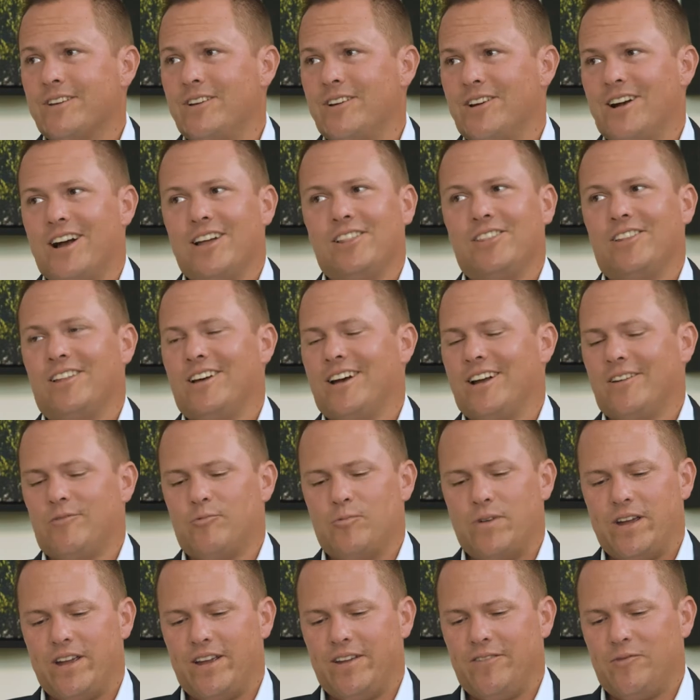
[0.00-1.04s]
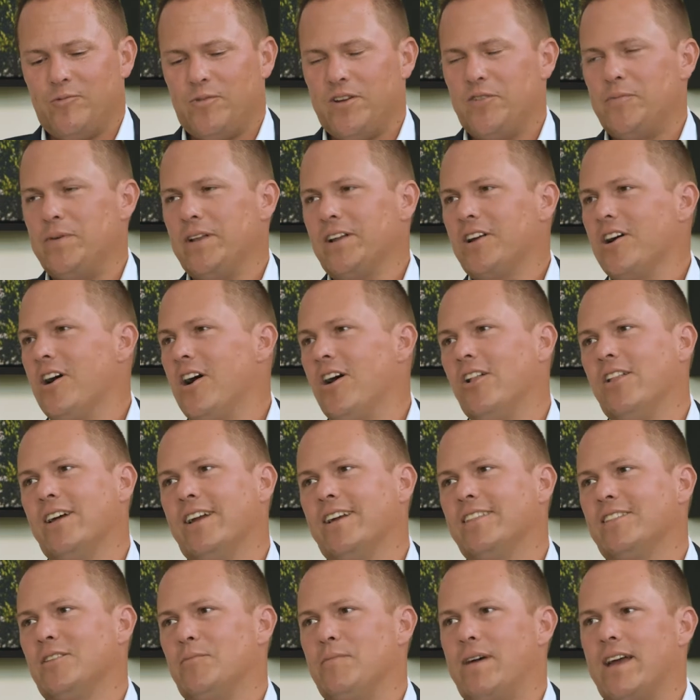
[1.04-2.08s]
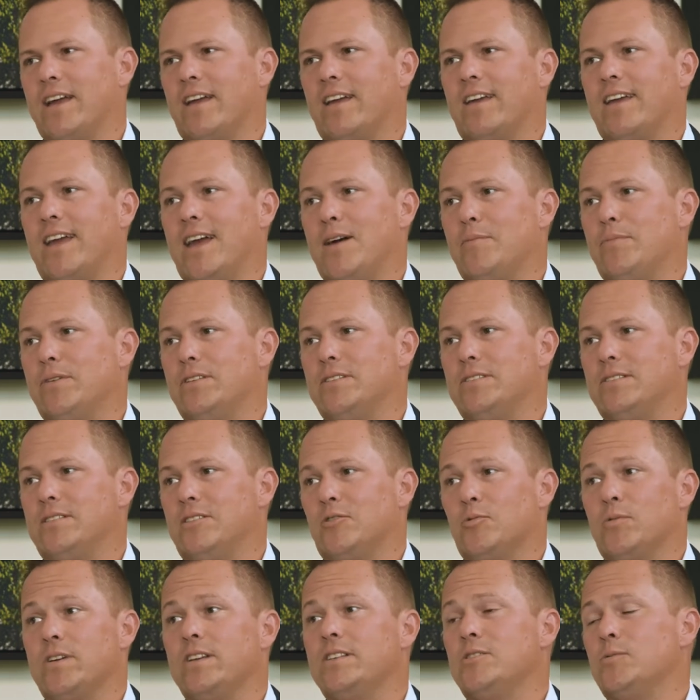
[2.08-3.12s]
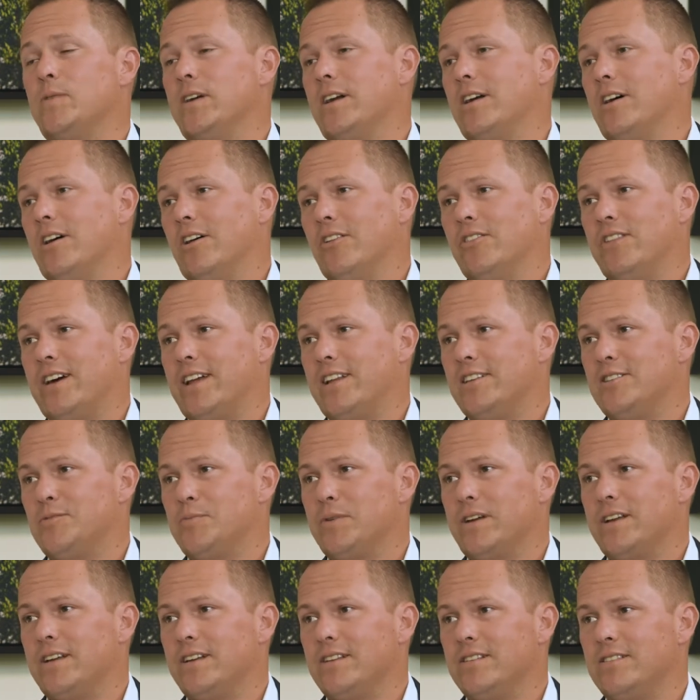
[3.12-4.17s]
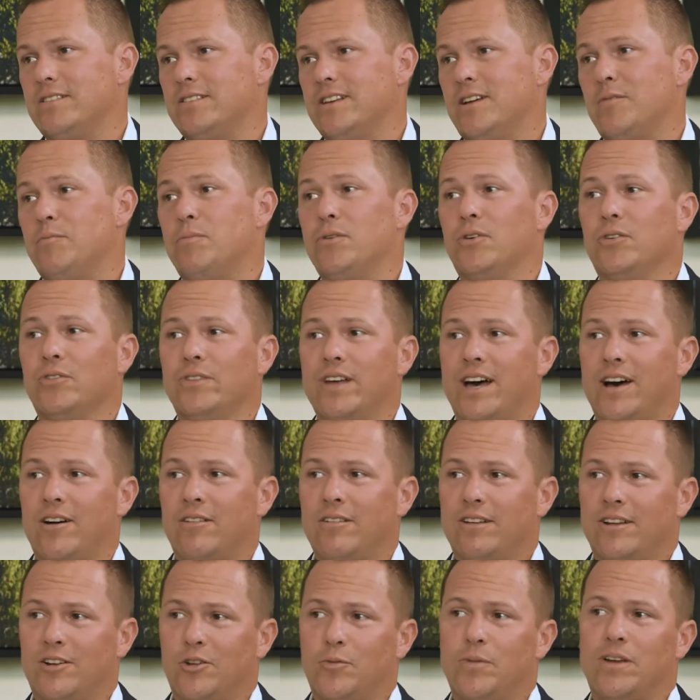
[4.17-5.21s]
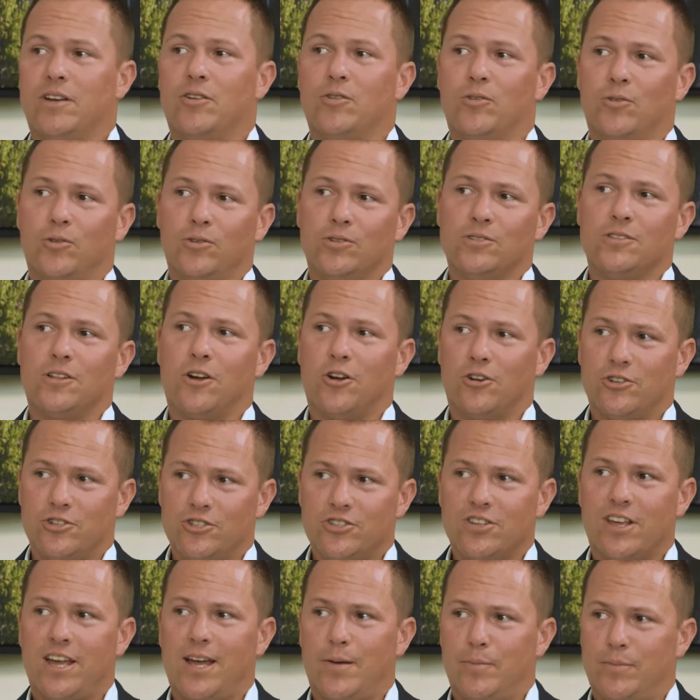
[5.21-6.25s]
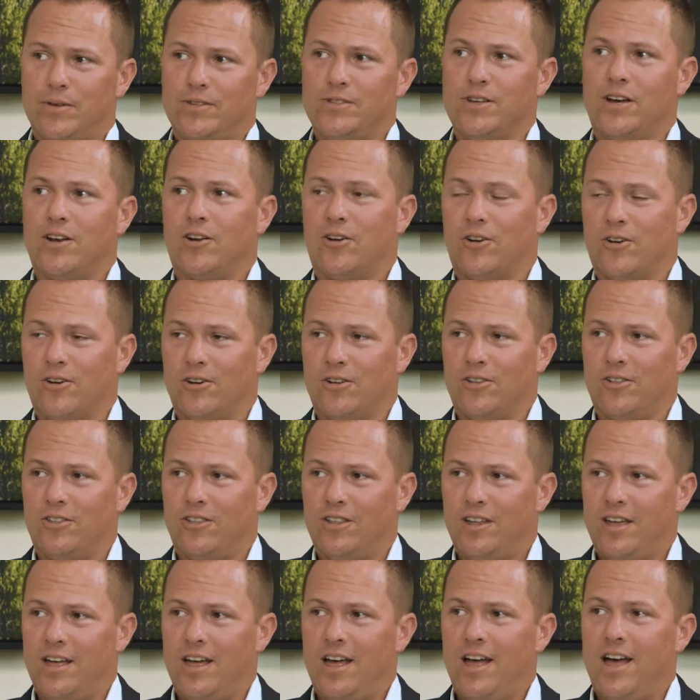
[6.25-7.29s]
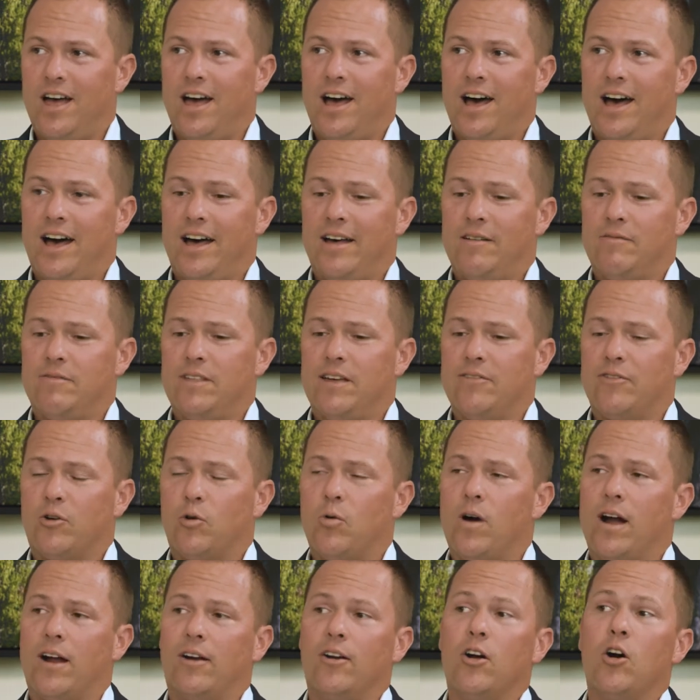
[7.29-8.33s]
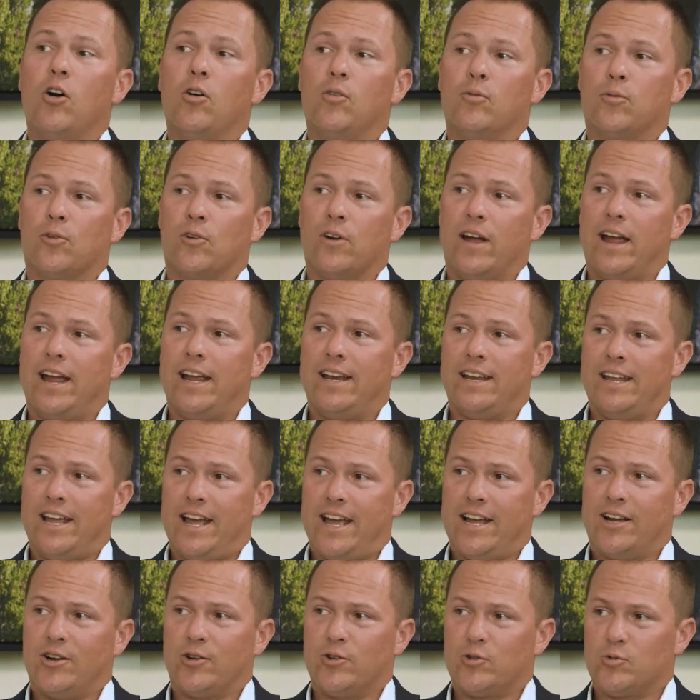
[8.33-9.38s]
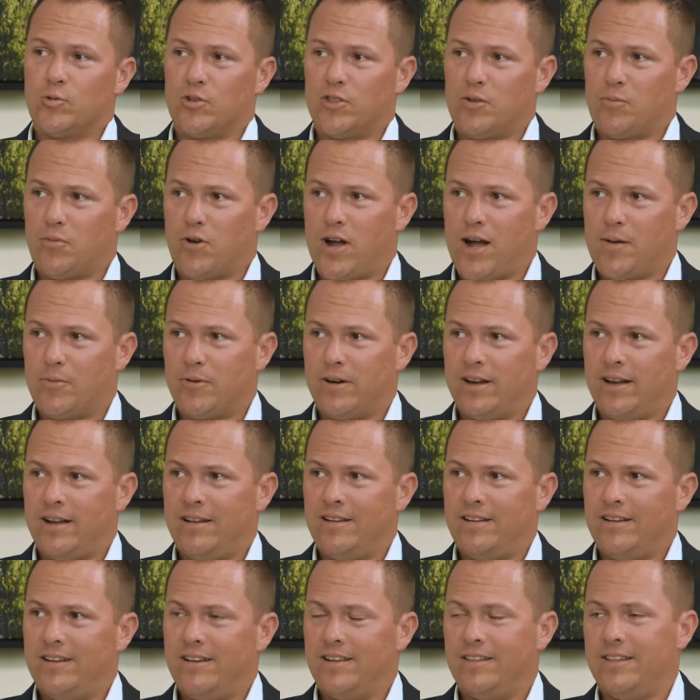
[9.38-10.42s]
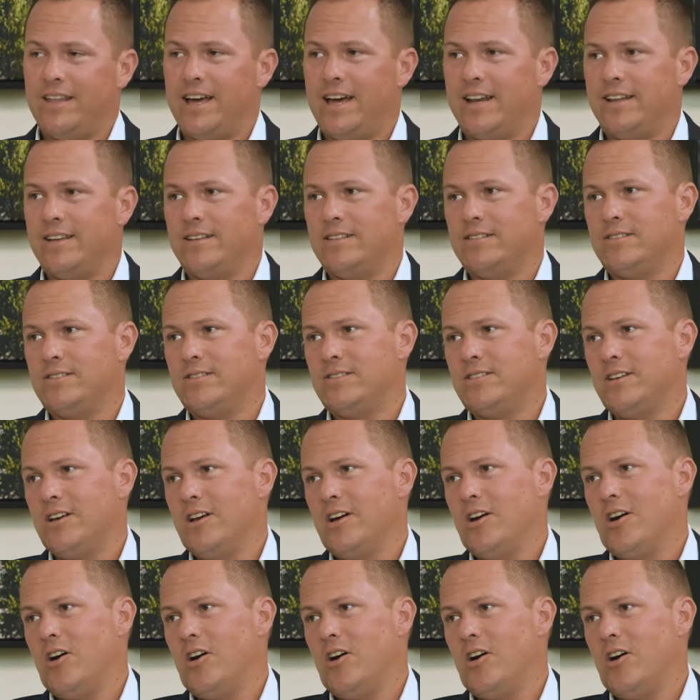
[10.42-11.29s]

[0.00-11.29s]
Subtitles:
We've been calling it the mega campus, and the reason we call it that is because at build-out, it'll be Google's largest campus on Earth. They've acquired over 80 acres worth of property, and that is,